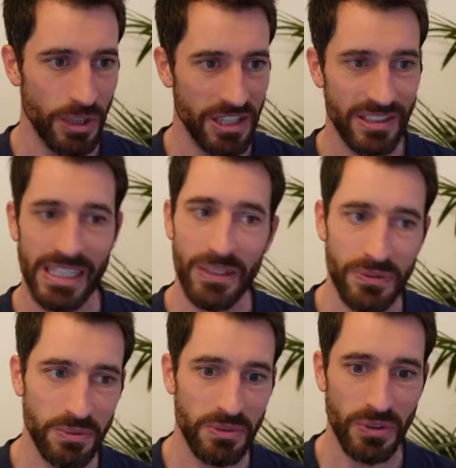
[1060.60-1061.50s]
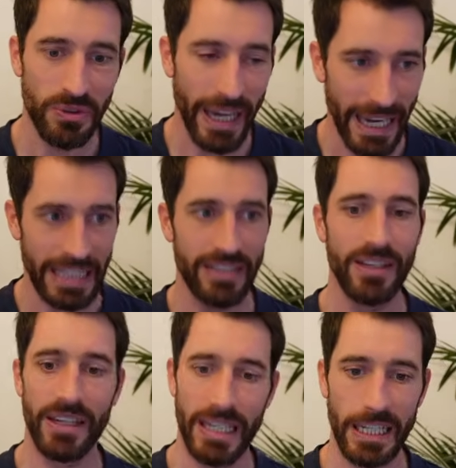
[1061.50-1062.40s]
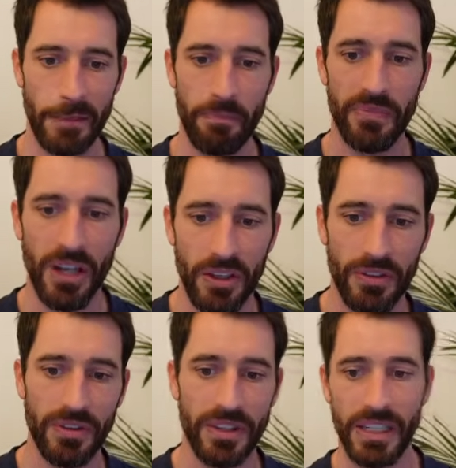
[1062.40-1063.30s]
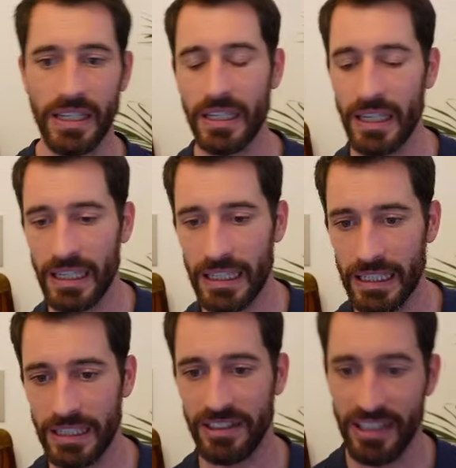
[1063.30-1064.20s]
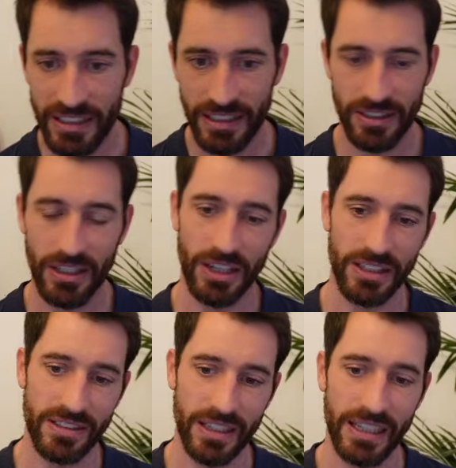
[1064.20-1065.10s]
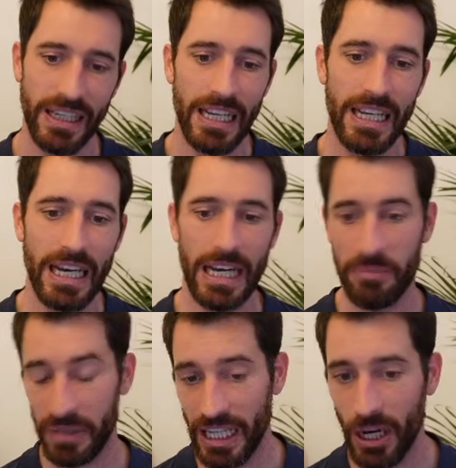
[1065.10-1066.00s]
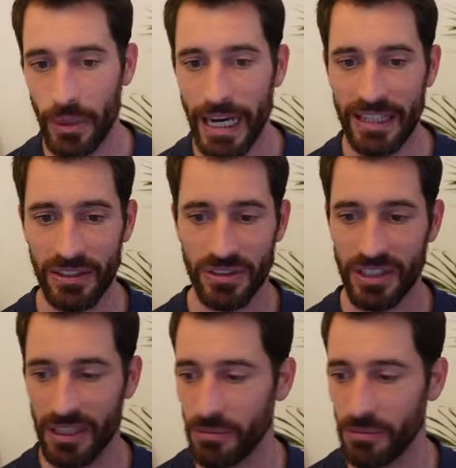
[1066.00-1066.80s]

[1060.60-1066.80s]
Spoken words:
which is down from 2.8 on the detailed car design. But now we had to start